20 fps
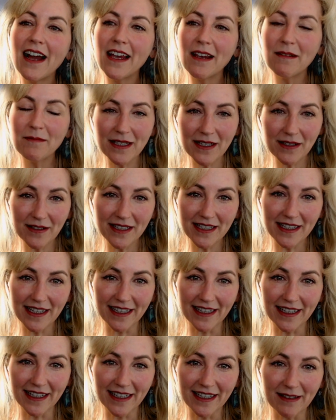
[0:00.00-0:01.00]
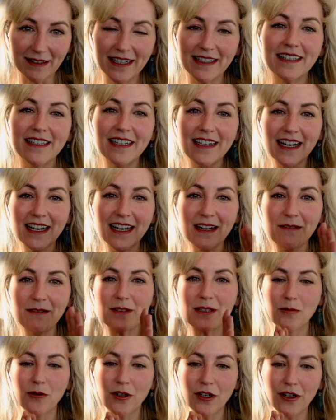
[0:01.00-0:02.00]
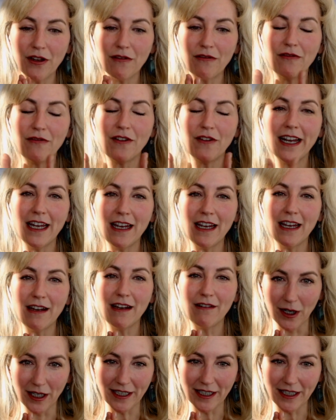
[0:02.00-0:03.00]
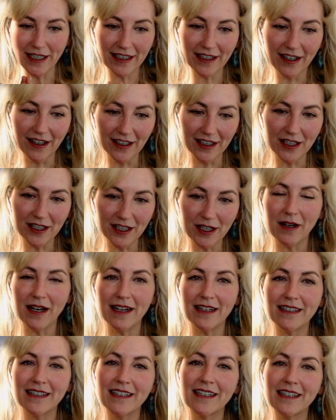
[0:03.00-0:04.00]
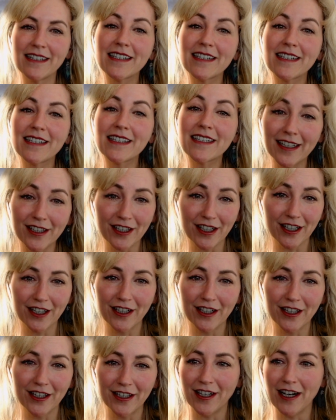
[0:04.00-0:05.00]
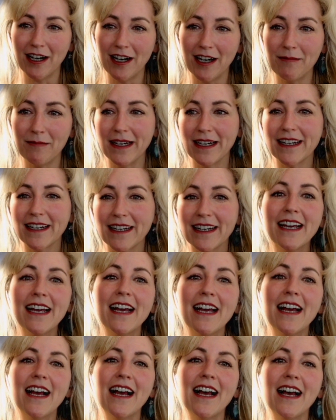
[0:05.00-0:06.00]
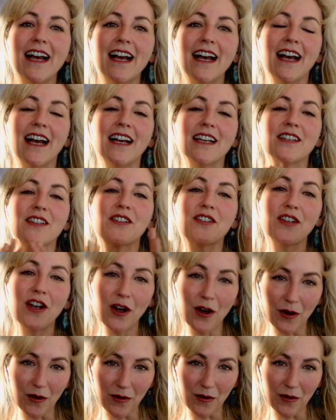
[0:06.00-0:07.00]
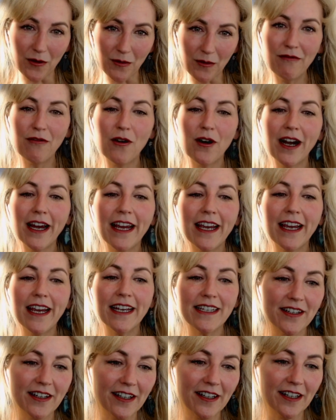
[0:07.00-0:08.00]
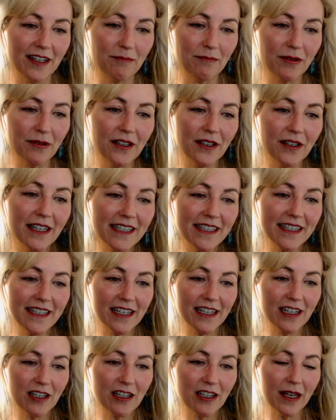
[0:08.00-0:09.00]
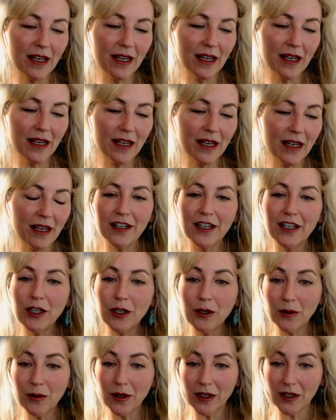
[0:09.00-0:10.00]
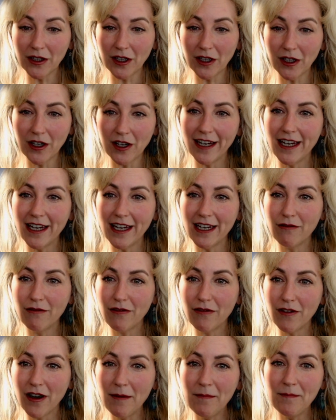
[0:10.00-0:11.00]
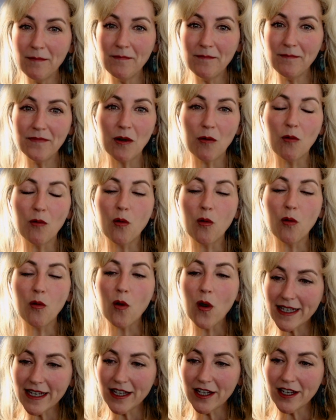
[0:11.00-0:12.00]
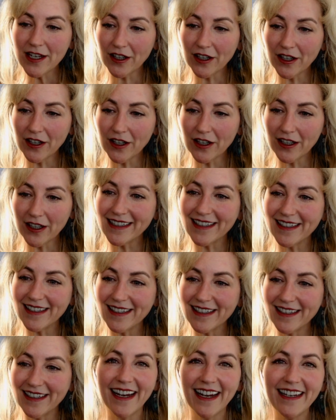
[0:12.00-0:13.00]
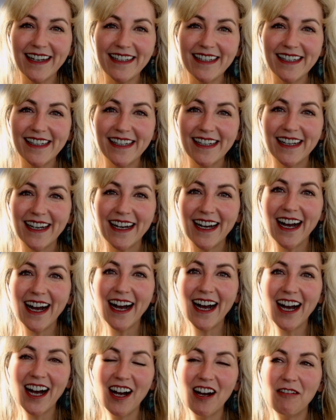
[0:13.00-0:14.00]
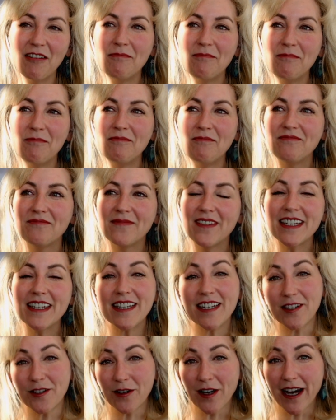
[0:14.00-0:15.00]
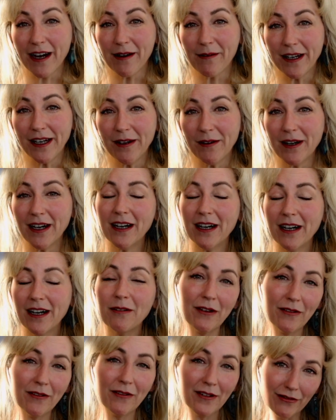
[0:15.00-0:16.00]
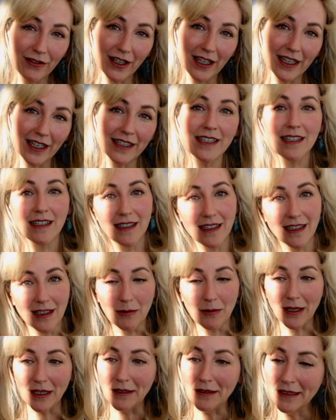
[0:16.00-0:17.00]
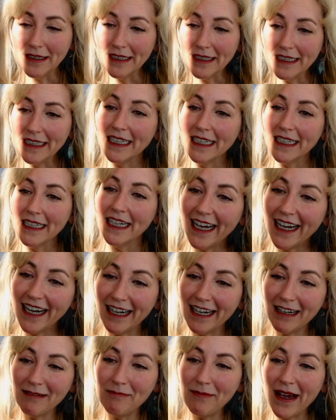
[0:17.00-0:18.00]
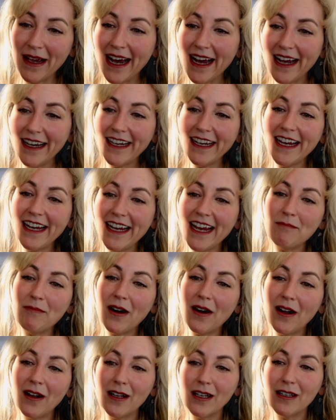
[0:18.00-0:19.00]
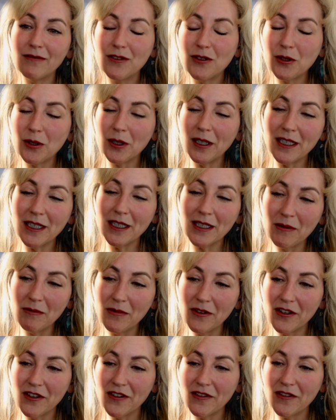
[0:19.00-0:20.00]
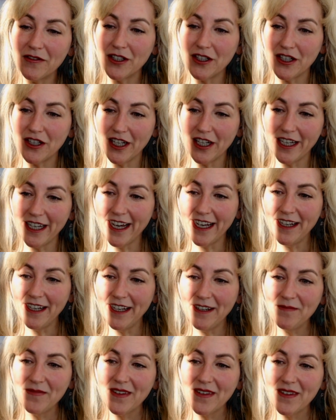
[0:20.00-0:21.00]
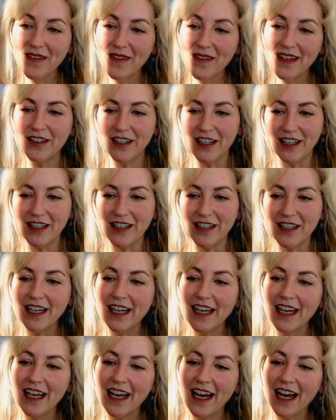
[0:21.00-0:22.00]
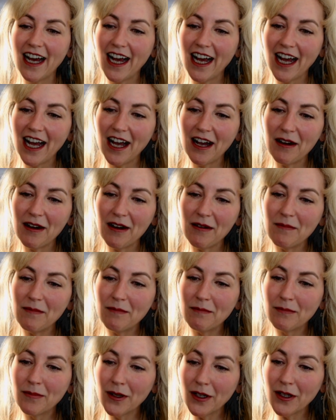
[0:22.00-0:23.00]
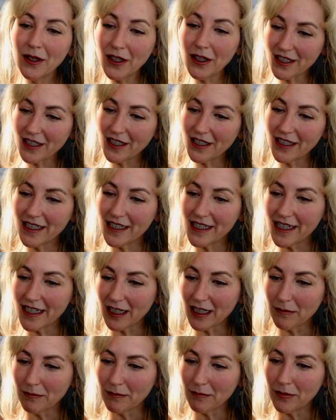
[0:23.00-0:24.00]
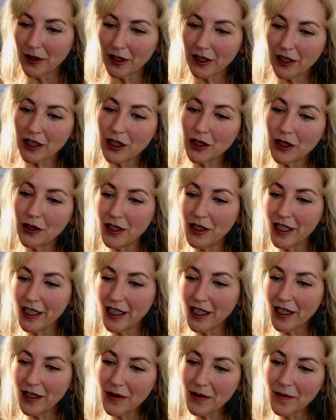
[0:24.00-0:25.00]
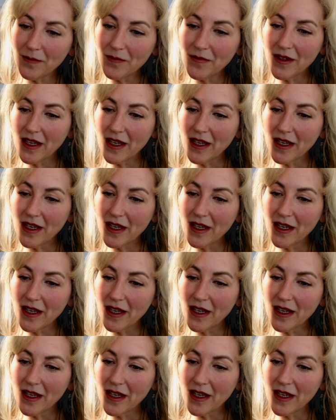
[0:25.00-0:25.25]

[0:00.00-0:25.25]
am so excited because tonight was worth fighting for technology-wise. It's such a good topic. So before I get started, please tell me where you are logging in from. What's in your glass tonight? Is it dry where you are? We've got floods. Oh, well. Patty and Paul have joined us from Virginia. Good. Bert is here. Bert Coutinho.